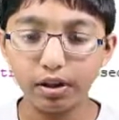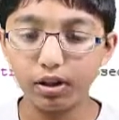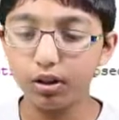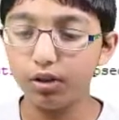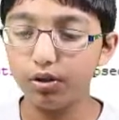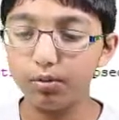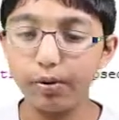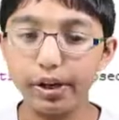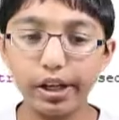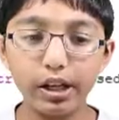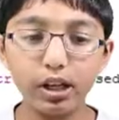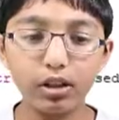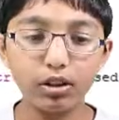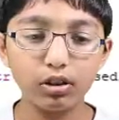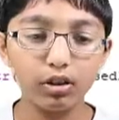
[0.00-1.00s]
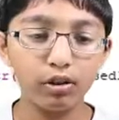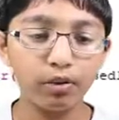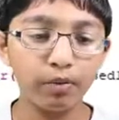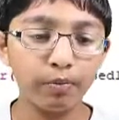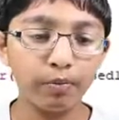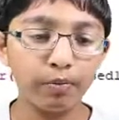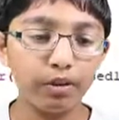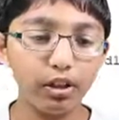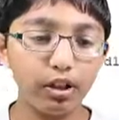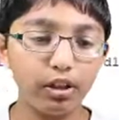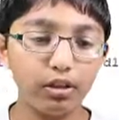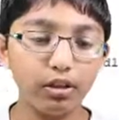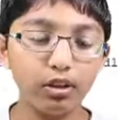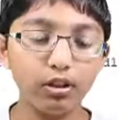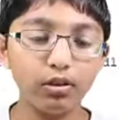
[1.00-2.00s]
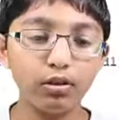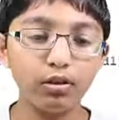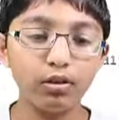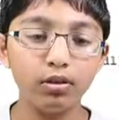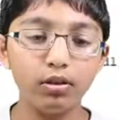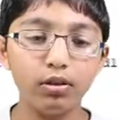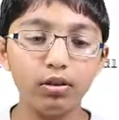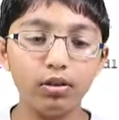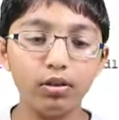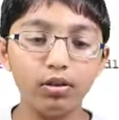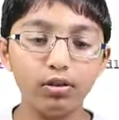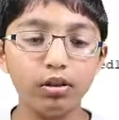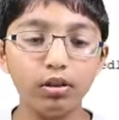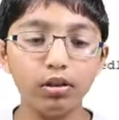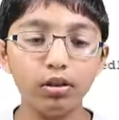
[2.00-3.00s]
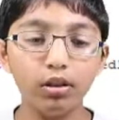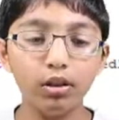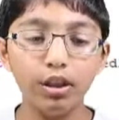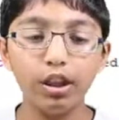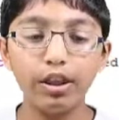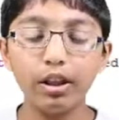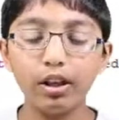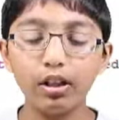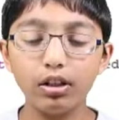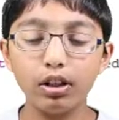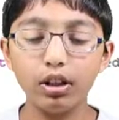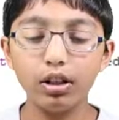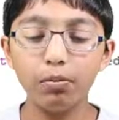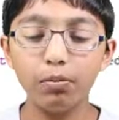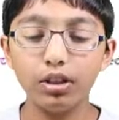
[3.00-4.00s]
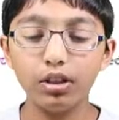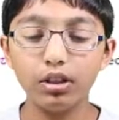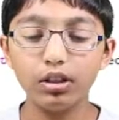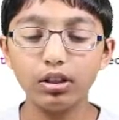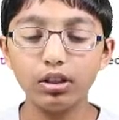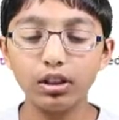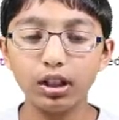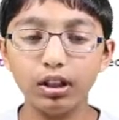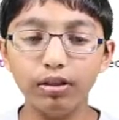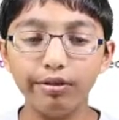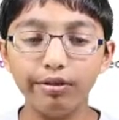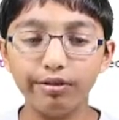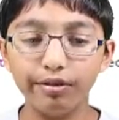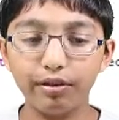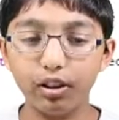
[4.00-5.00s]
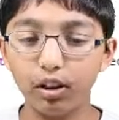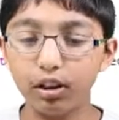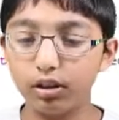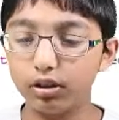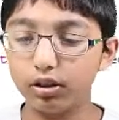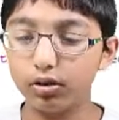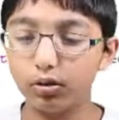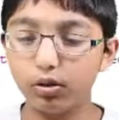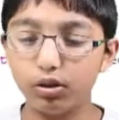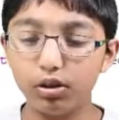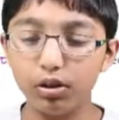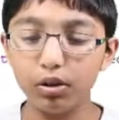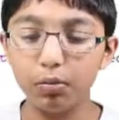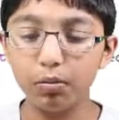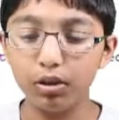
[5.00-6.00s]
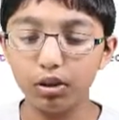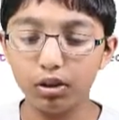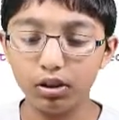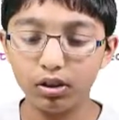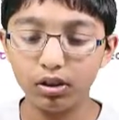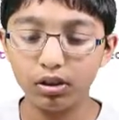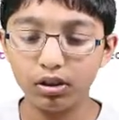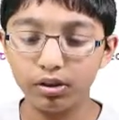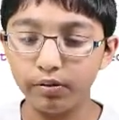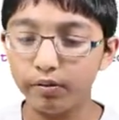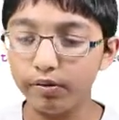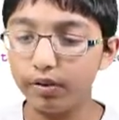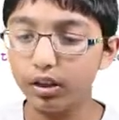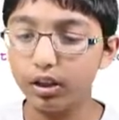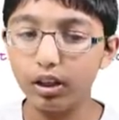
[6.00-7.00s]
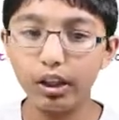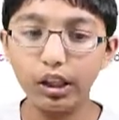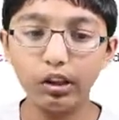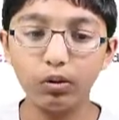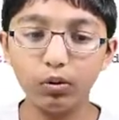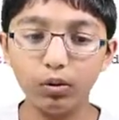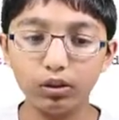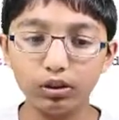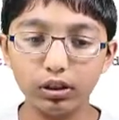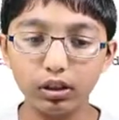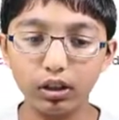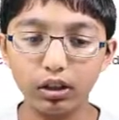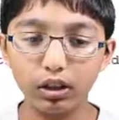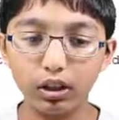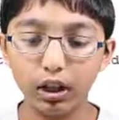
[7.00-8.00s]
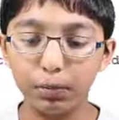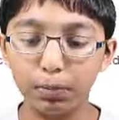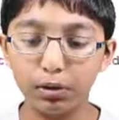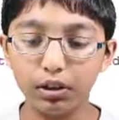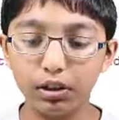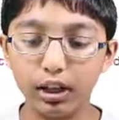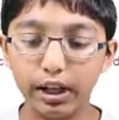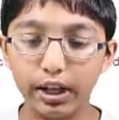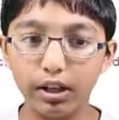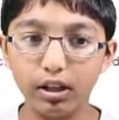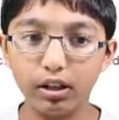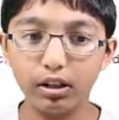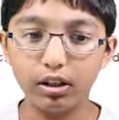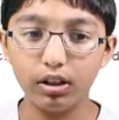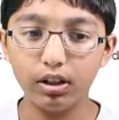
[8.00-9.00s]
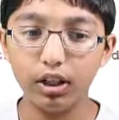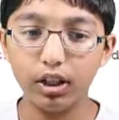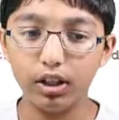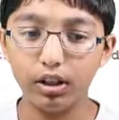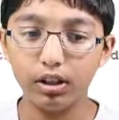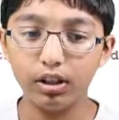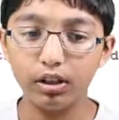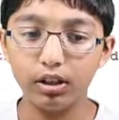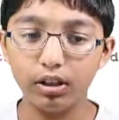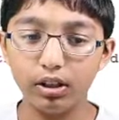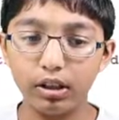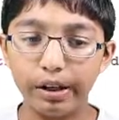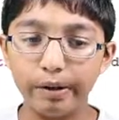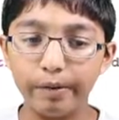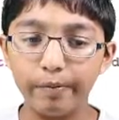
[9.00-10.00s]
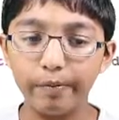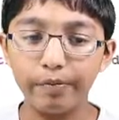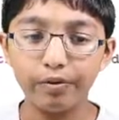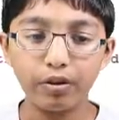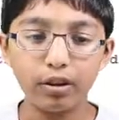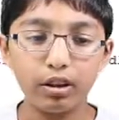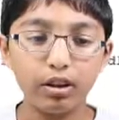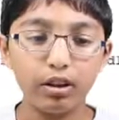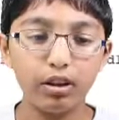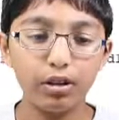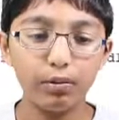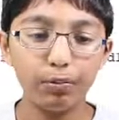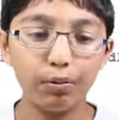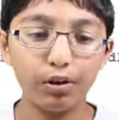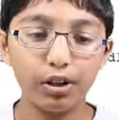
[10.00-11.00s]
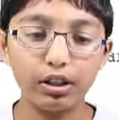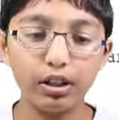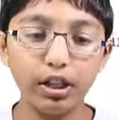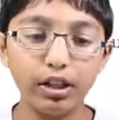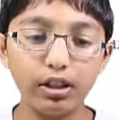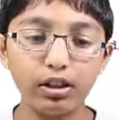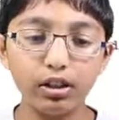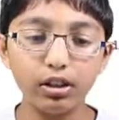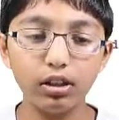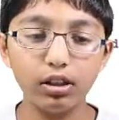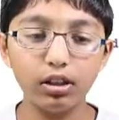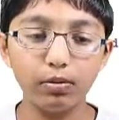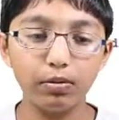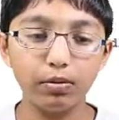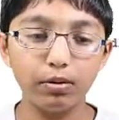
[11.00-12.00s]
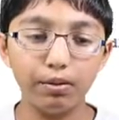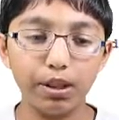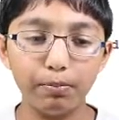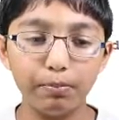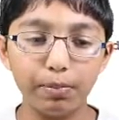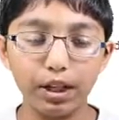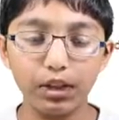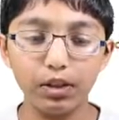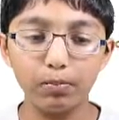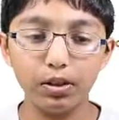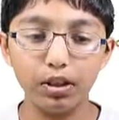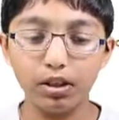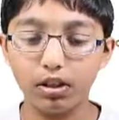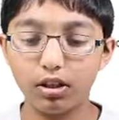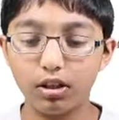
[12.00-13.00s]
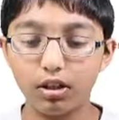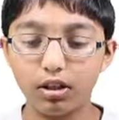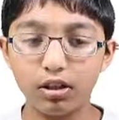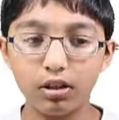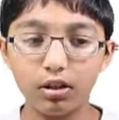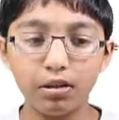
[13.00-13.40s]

Close brackets, enter. And then type self underscore job equals capital N none and then press enter and then backspace.